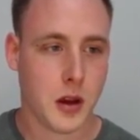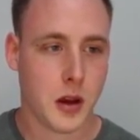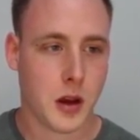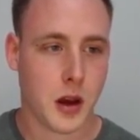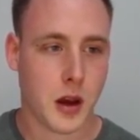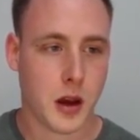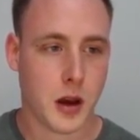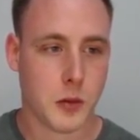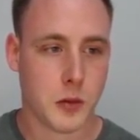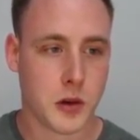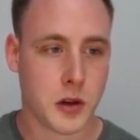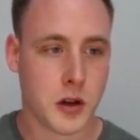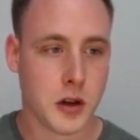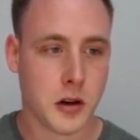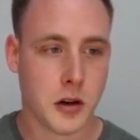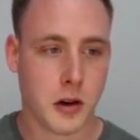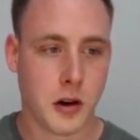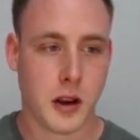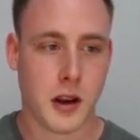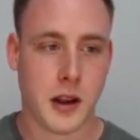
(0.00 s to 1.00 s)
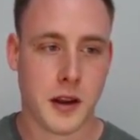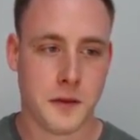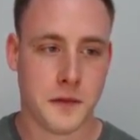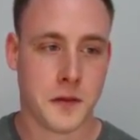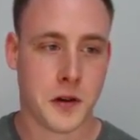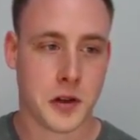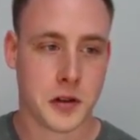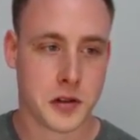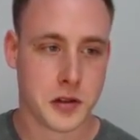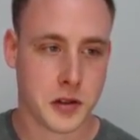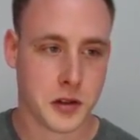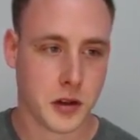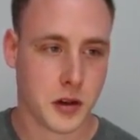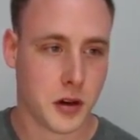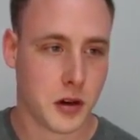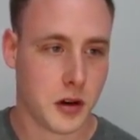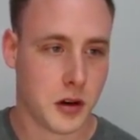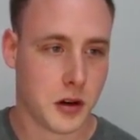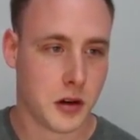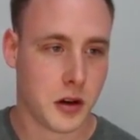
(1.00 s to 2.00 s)
uh, we're going to create a function
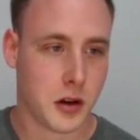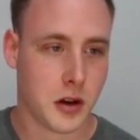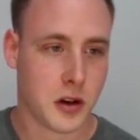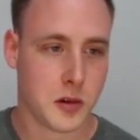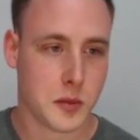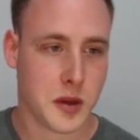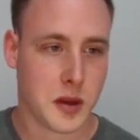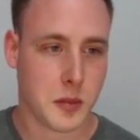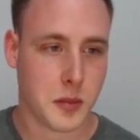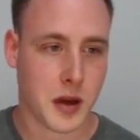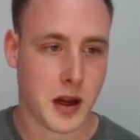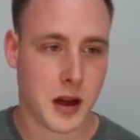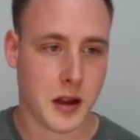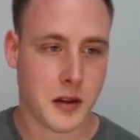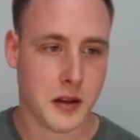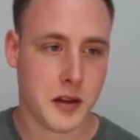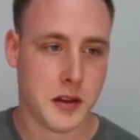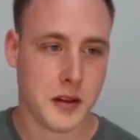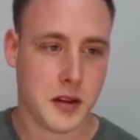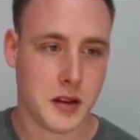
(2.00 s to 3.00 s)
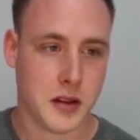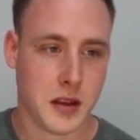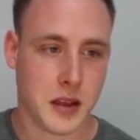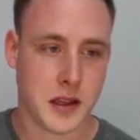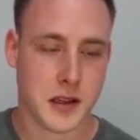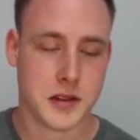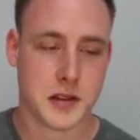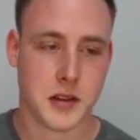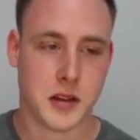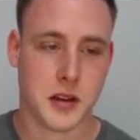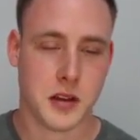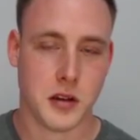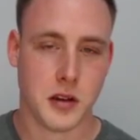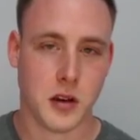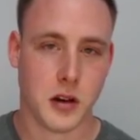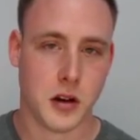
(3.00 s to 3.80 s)
called augment poly that takes in